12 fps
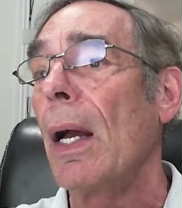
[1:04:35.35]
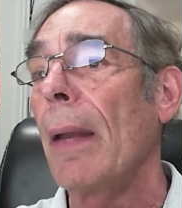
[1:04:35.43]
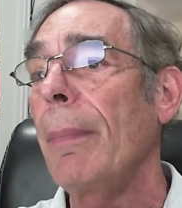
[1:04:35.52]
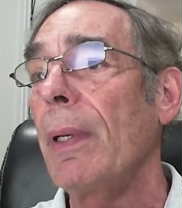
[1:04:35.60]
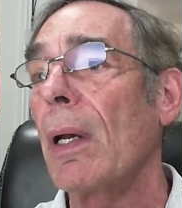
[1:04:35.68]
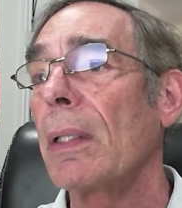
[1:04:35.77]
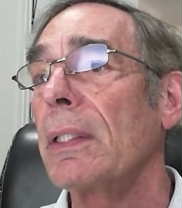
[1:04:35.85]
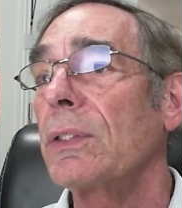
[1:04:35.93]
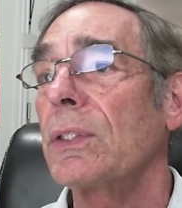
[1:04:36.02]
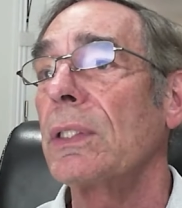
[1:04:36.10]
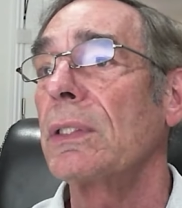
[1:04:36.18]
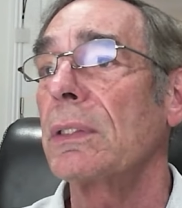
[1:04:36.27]
I've been on this
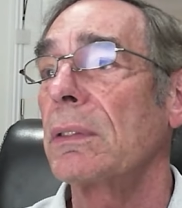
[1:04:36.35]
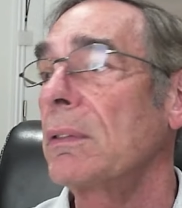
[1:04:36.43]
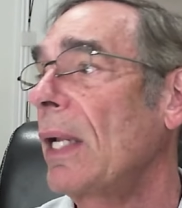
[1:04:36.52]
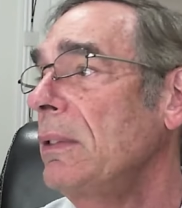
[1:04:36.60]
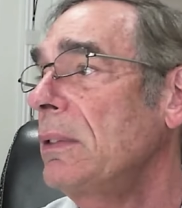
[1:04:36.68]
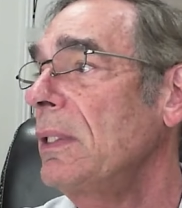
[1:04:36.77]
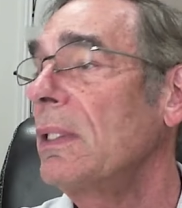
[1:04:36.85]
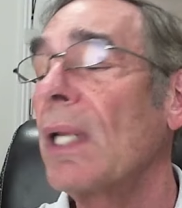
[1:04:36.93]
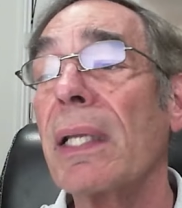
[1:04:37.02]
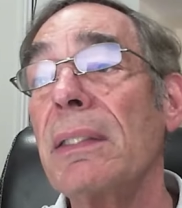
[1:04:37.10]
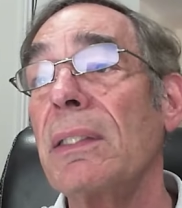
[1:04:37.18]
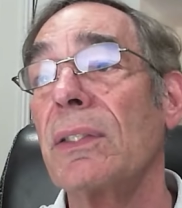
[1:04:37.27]
since
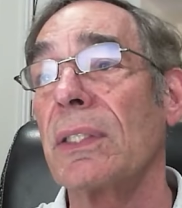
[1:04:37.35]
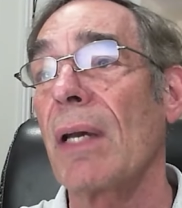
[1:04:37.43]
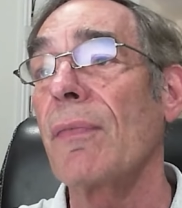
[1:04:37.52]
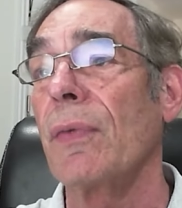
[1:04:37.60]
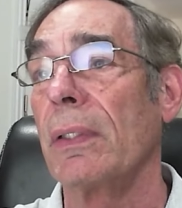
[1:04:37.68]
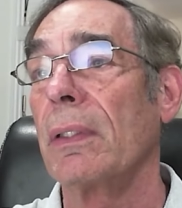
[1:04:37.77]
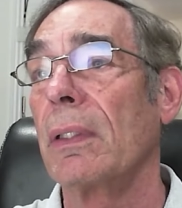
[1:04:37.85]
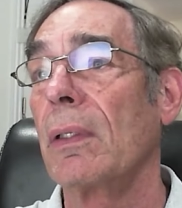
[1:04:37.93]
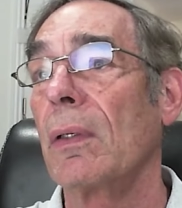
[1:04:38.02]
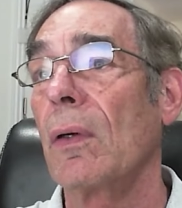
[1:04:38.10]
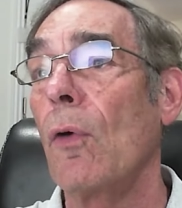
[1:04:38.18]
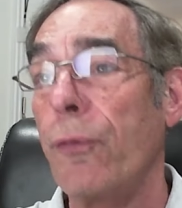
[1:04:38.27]
1997,
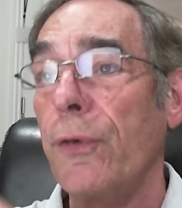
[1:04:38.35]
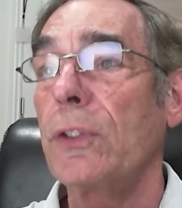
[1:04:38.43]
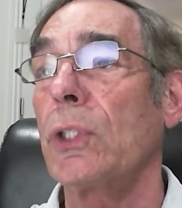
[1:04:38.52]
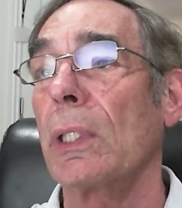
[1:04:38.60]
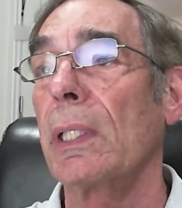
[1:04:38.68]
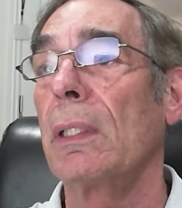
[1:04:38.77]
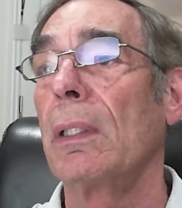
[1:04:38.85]
official.